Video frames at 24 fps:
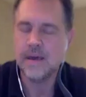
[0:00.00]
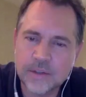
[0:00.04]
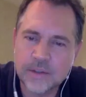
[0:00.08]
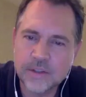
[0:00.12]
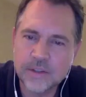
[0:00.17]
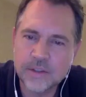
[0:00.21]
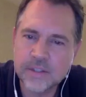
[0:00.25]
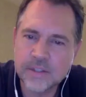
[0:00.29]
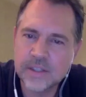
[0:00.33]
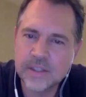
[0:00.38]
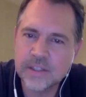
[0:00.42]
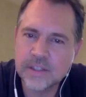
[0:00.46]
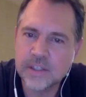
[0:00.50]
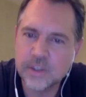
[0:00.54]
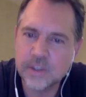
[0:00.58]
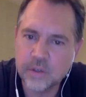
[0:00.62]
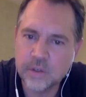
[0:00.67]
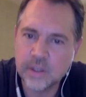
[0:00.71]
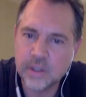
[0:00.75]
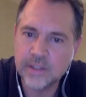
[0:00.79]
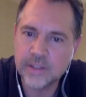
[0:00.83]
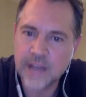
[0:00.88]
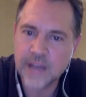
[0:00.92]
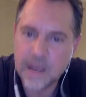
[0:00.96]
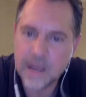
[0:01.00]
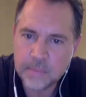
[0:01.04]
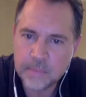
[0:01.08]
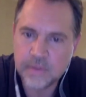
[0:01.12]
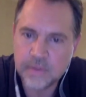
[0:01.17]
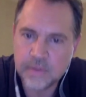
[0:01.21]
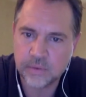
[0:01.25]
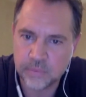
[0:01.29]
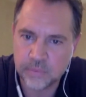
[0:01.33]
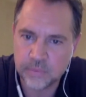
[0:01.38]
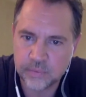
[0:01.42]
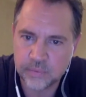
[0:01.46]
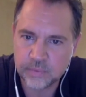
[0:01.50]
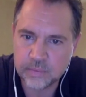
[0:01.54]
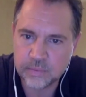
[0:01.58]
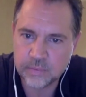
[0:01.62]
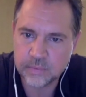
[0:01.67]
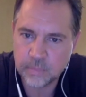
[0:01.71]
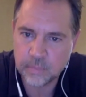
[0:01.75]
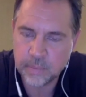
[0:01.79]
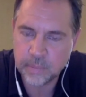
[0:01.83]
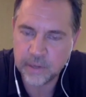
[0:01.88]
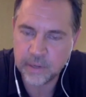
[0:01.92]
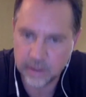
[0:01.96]
was just going to say you're an adoptive
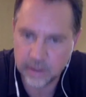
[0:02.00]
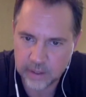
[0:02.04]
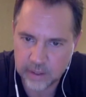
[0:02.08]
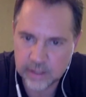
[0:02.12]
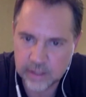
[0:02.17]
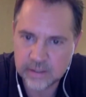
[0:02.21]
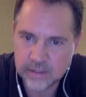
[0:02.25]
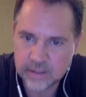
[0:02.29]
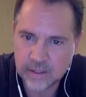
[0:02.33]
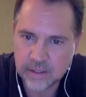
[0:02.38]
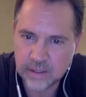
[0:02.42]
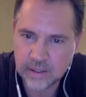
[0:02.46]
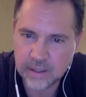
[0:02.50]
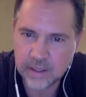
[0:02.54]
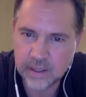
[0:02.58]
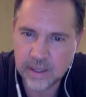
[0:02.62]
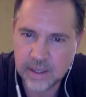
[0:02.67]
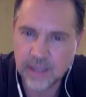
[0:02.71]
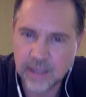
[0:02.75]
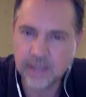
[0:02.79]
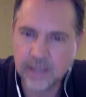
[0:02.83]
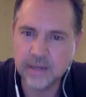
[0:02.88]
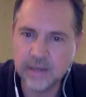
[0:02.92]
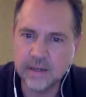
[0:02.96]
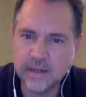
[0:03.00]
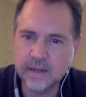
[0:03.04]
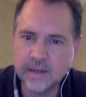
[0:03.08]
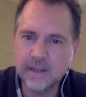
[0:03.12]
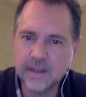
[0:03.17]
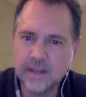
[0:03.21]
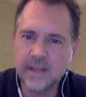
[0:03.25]
parent, and yeah.